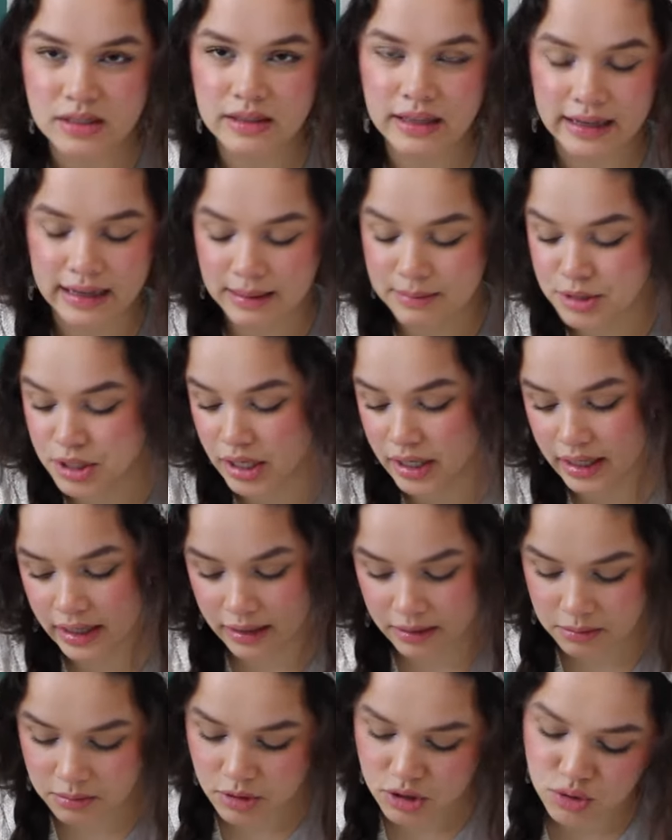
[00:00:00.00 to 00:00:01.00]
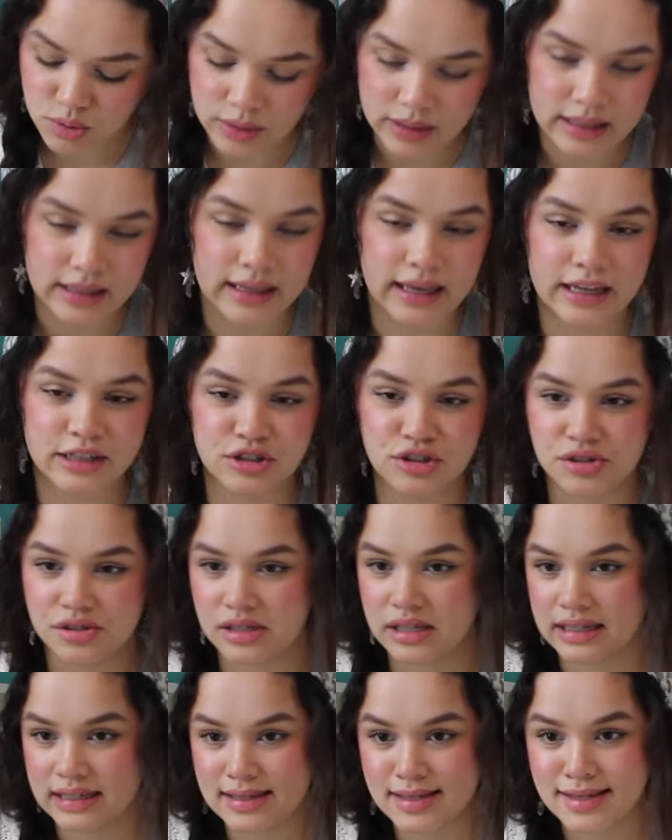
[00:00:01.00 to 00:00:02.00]
Like I'm talking between ages
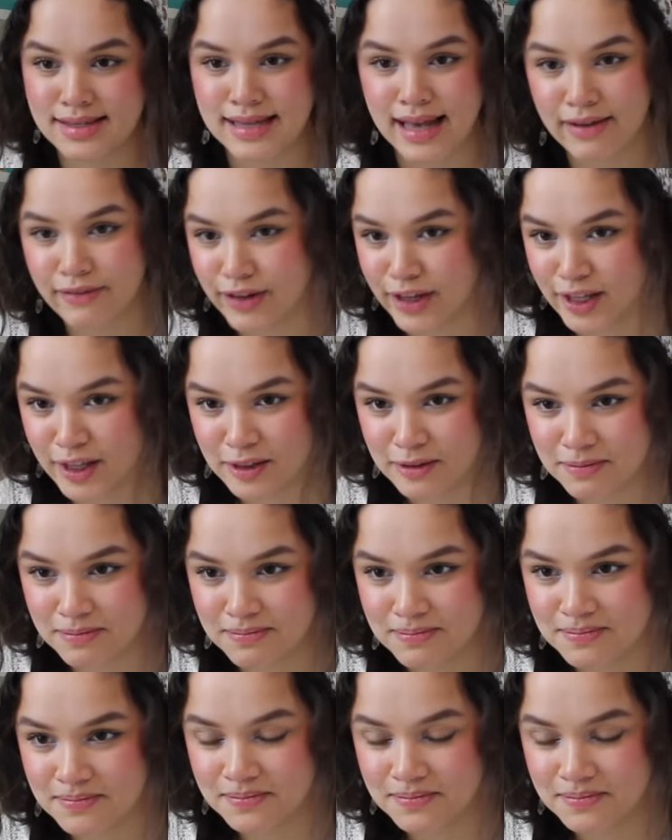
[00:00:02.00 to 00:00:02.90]
like 7